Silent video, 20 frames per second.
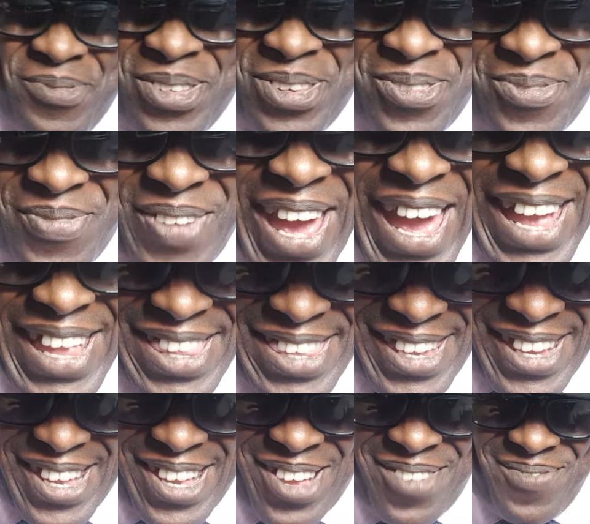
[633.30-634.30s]
for the van to
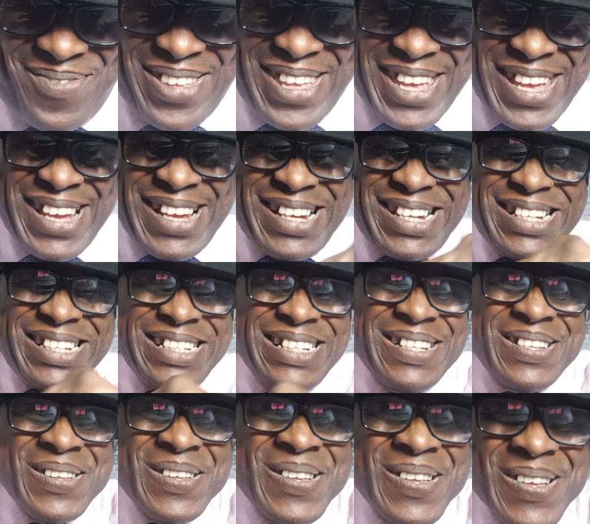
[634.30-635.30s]
come, yeah.
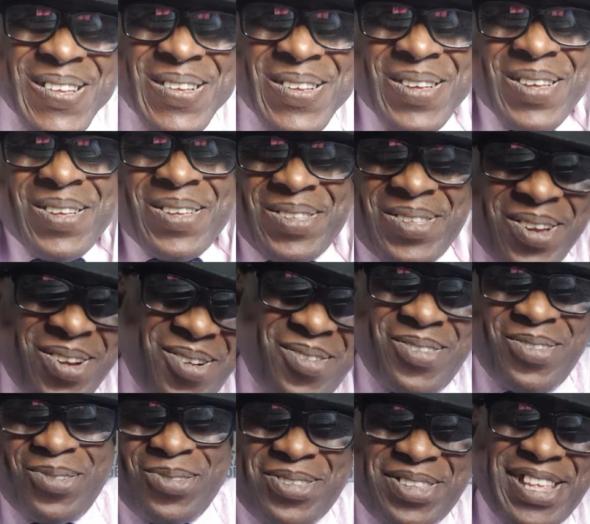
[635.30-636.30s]
So I'm
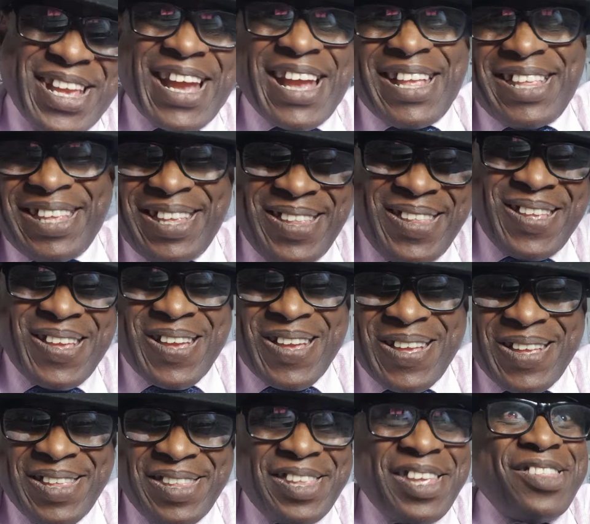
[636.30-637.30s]
all standing there.
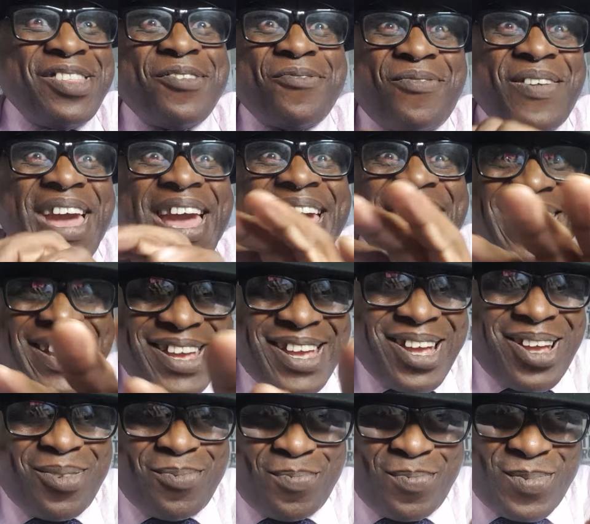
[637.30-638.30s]
Then the van
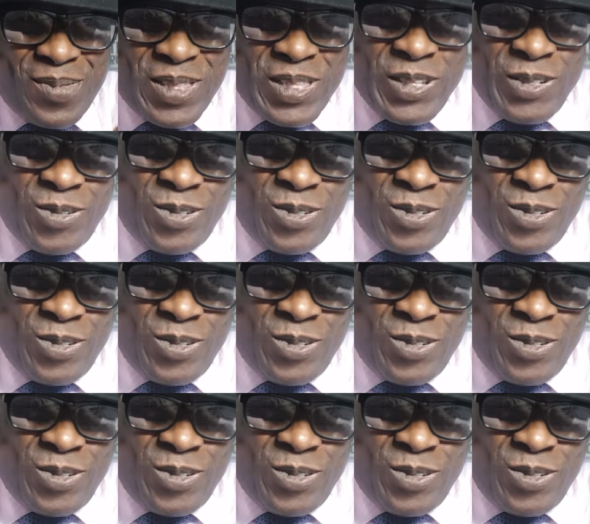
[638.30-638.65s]
comes.